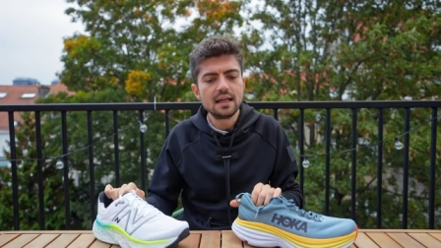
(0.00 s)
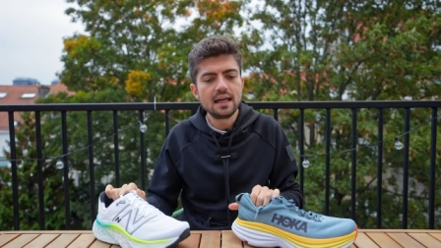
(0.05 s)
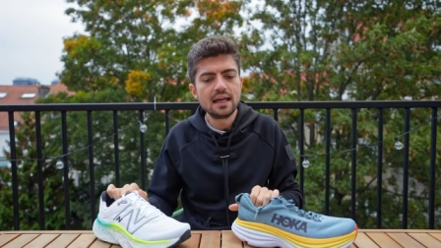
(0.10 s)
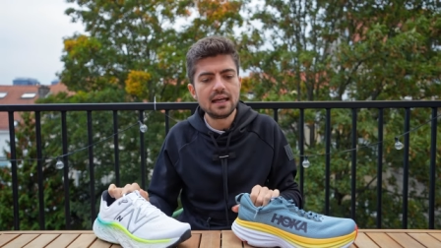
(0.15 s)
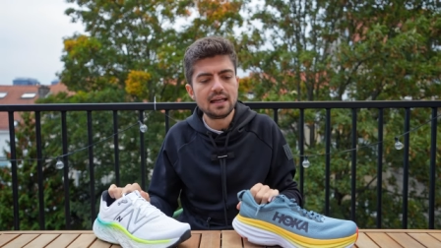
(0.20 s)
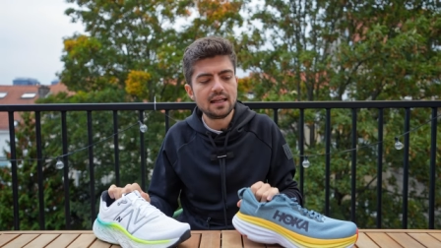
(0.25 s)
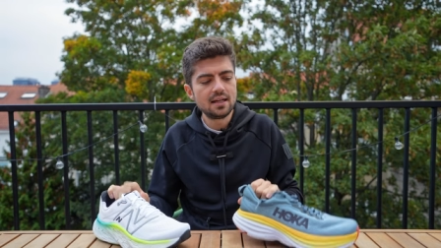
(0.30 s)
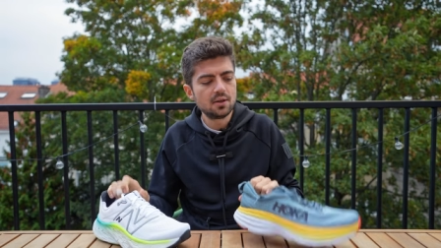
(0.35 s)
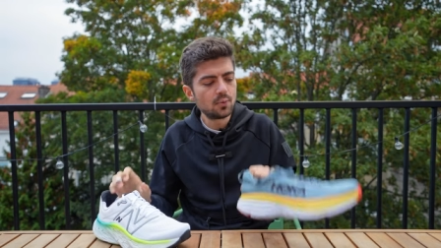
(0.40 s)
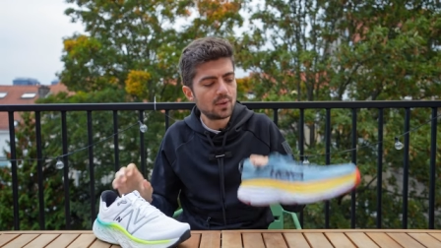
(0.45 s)

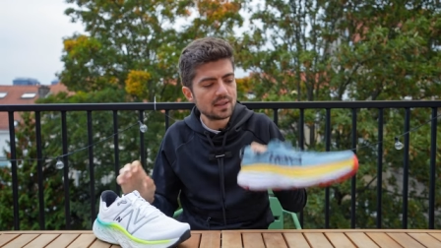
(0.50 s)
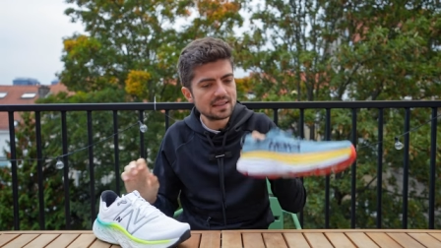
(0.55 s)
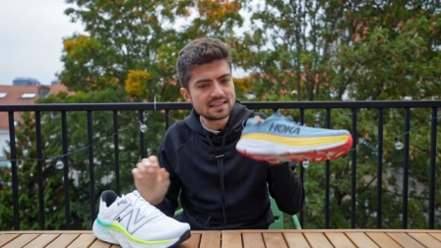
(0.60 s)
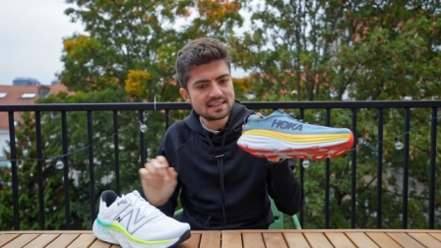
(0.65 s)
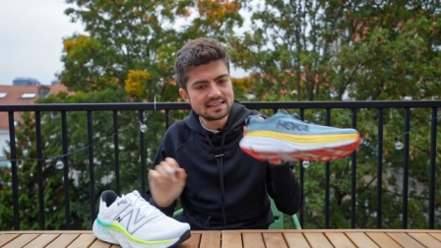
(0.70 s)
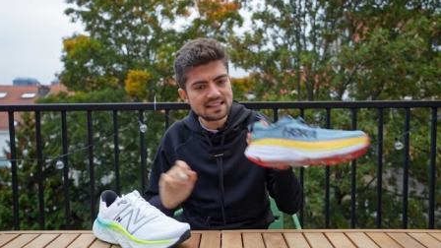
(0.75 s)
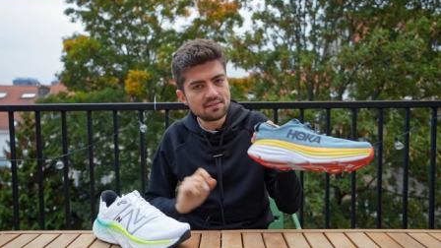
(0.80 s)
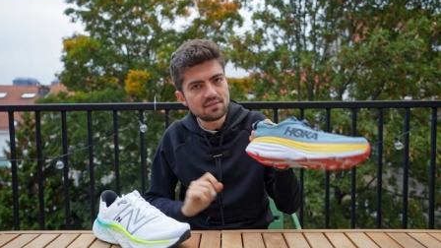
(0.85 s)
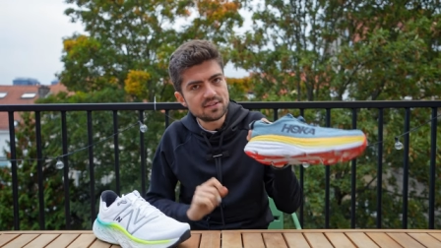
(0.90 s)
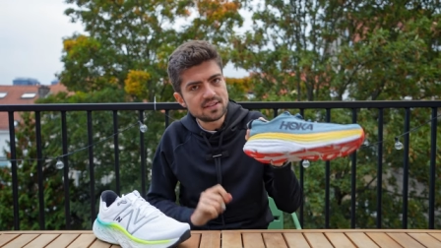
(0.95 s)
and
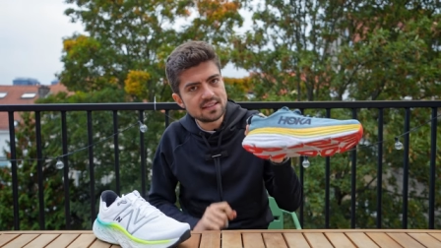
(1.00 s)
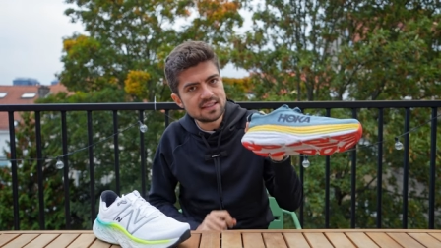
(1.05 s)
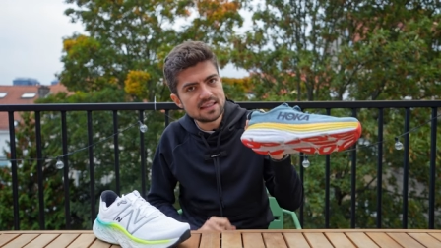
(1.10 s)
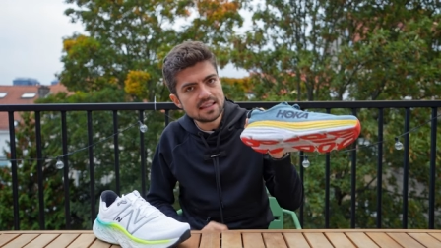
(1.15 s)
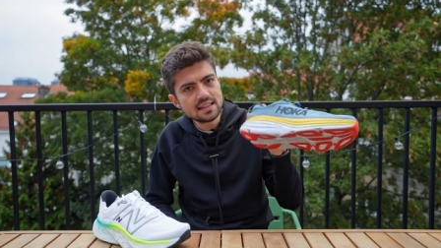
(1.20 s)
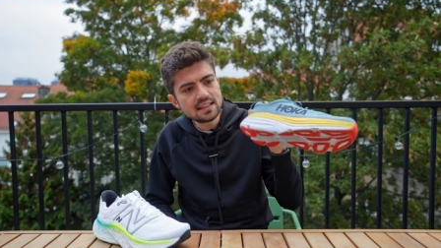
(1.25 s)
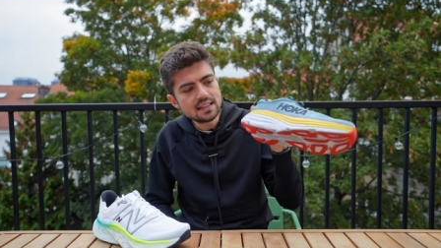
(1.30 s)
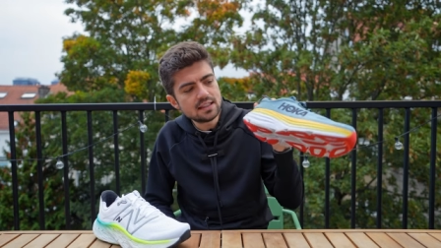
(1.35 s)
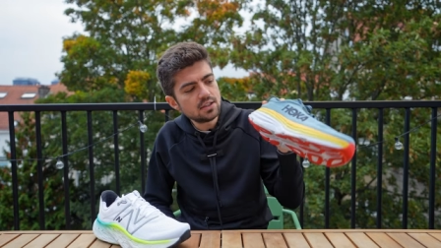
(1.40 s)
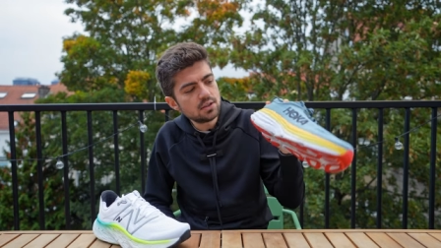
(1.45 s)

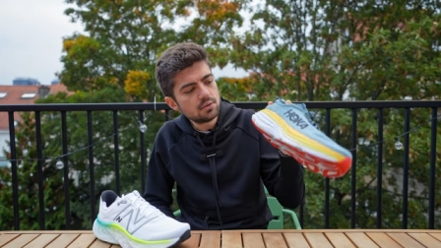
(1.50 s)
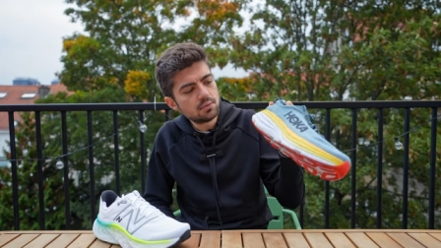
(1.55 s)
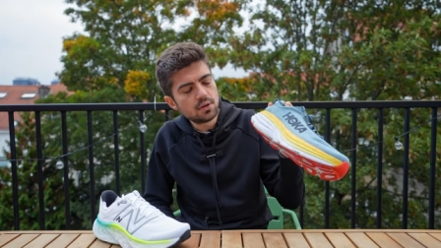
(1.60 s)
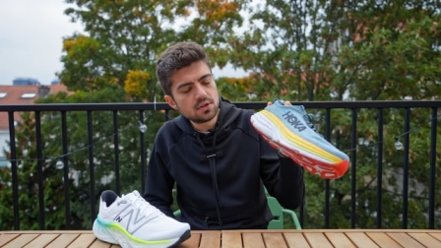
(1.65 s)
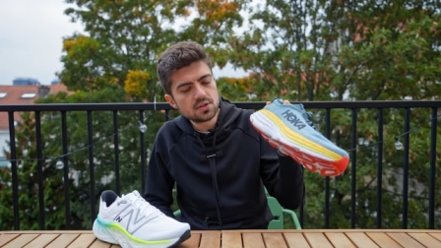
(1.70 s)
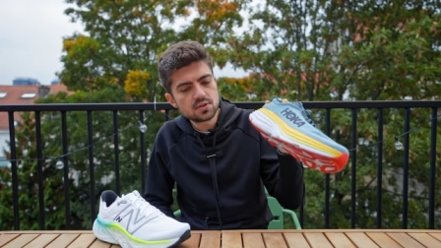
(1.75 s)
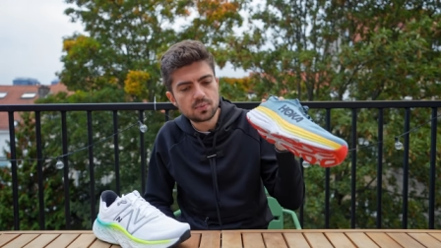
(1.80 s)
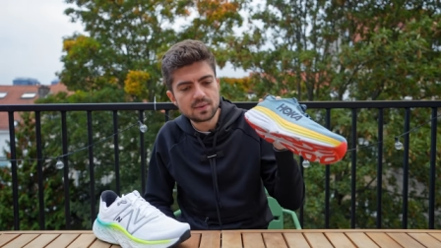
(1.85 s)
170 euros,